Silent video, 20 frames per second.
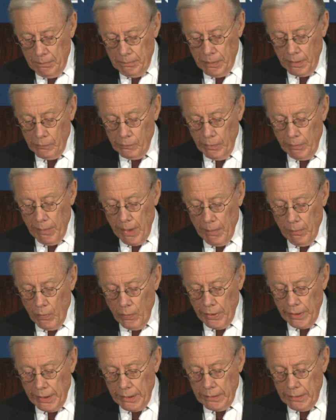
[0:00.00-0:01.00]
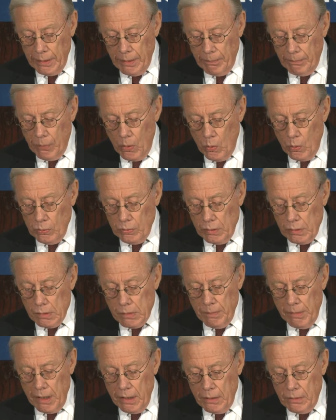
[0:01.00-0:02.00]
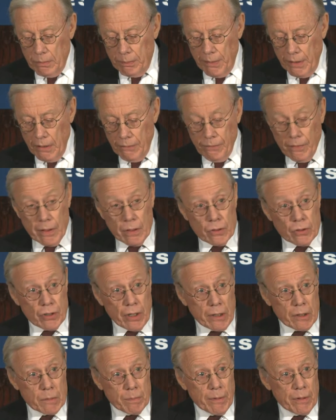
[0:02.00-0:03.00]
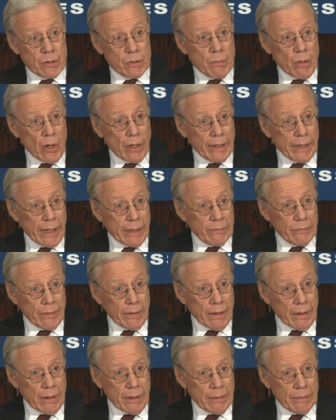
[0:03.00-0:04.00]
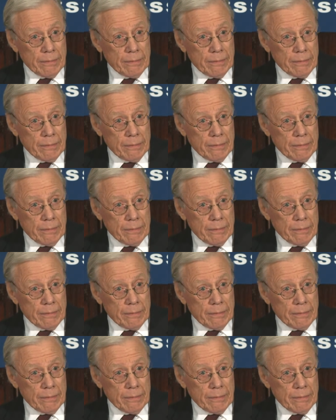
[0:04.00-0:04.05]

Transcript: But remembering it emboldens me to paraphrase Shakespeare's Mark Antony.